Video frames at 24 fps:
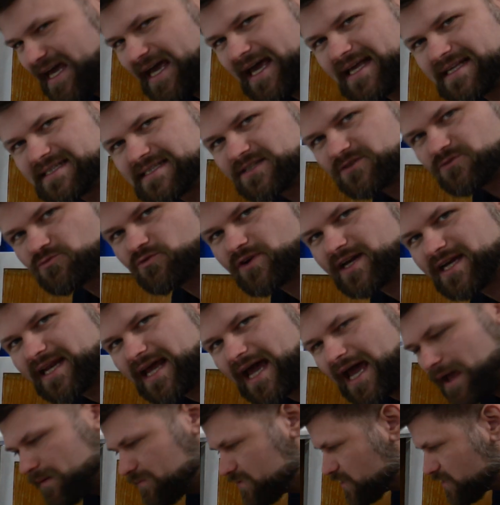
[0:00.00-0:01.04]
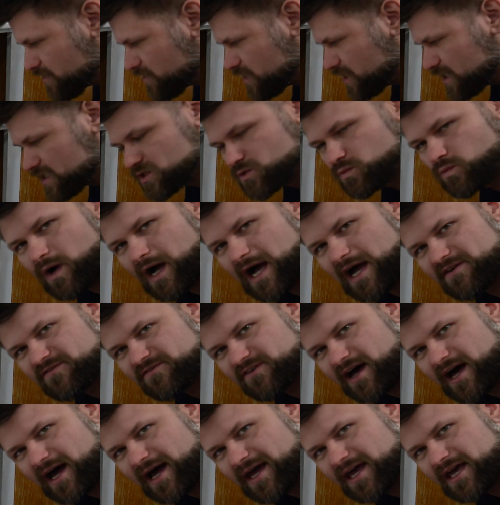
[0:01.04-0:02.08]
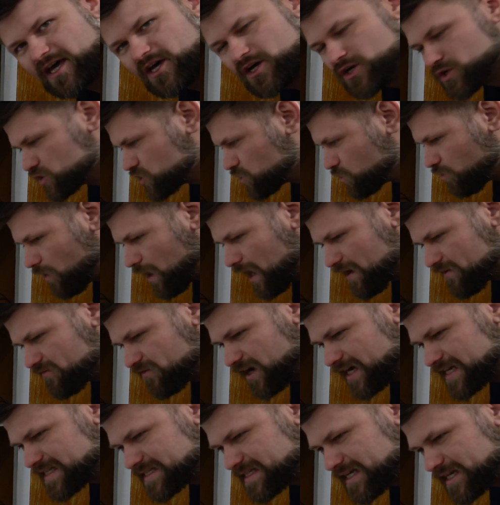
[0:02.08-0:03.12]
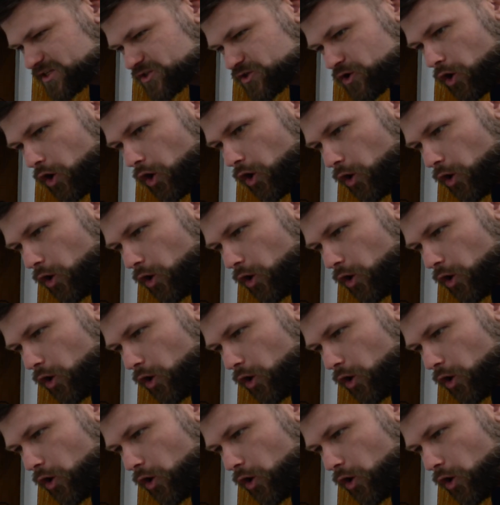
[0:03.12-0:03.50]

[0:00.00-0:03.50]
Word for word: is renamed this Wi-Fi to Wi-Fi 6